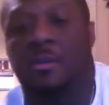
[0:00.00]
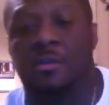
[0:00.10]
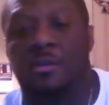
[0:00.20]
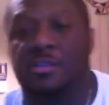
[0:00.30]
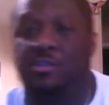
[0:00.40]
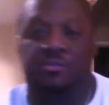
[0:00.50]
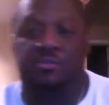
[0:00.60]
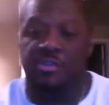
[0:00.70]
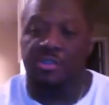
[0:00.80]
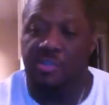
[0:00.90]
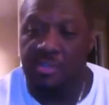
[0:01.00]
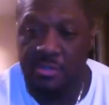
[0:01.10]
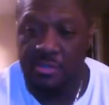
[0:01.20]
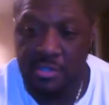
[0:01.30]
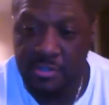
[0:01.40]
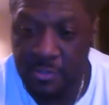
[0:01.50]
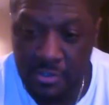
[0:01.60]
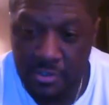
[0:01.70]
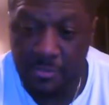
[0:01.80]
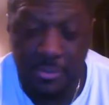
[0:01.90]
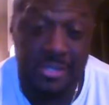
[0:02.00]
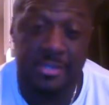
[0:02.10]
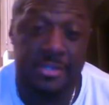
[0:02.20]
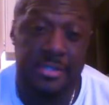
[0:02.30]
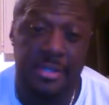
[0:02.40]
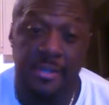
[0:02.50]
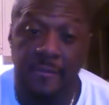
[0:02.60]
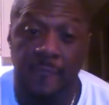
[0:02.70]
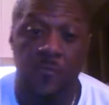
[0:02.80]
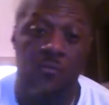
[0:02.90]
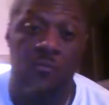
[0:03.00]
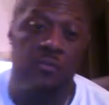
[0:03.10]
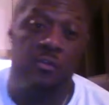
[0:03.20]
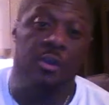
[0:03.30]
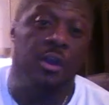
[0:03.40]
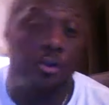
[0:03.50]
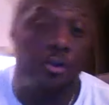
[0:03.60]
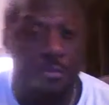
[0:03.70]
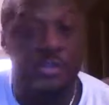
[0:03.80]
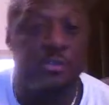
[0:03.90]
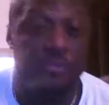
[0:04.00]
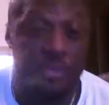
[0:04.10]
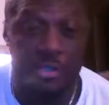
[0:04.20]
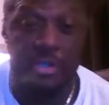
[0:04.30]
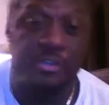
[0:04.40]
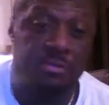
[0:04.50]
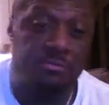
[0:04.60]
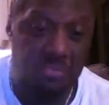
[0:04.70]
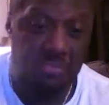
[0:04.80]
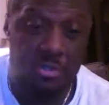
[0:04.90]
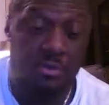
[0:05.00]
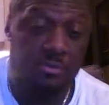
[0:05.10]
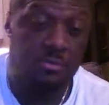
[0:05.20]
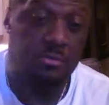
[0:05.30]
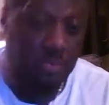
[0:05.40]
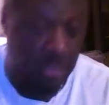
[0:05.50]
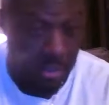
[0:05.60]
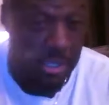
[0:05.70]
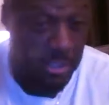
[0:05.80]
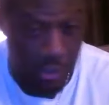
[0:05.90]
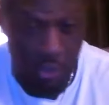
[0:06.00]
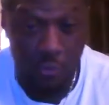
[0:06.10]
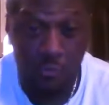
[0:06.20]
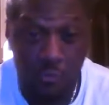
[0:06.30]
this little discussion, because I'm chilling tonight. I hope this little discussion, hits home.